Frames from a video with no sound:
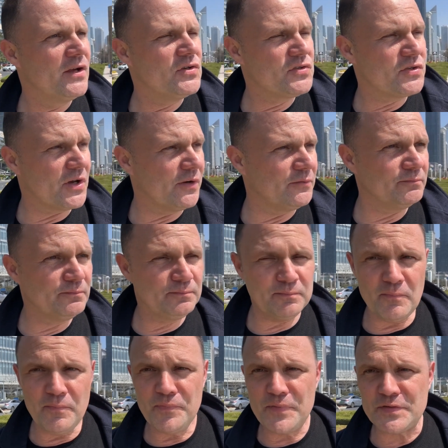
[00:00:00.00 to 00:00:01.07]
So
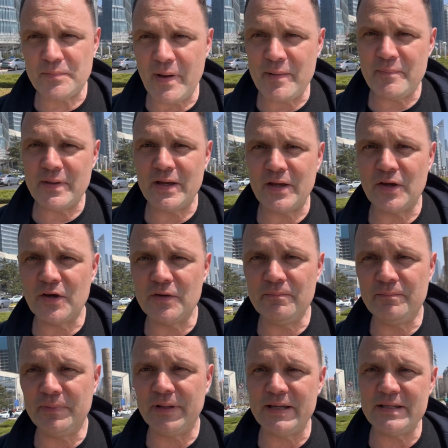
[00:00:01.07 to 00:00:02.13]
this might be a good
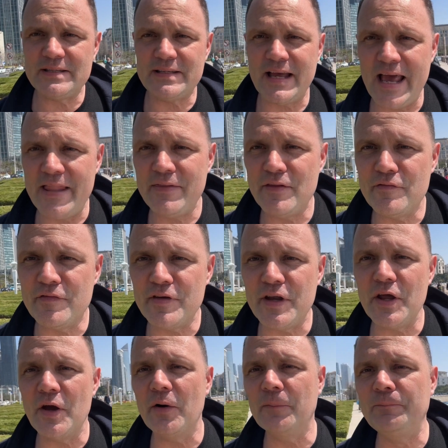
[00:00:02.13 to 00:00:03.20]
place to end the
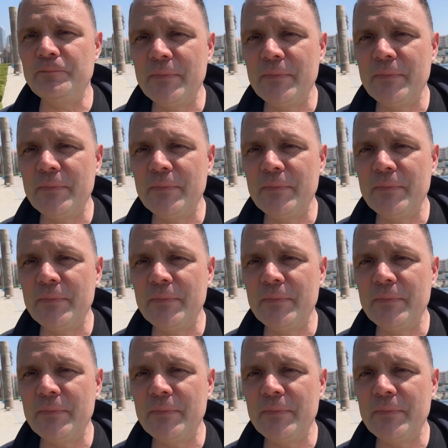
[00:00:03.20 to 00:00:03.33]
video.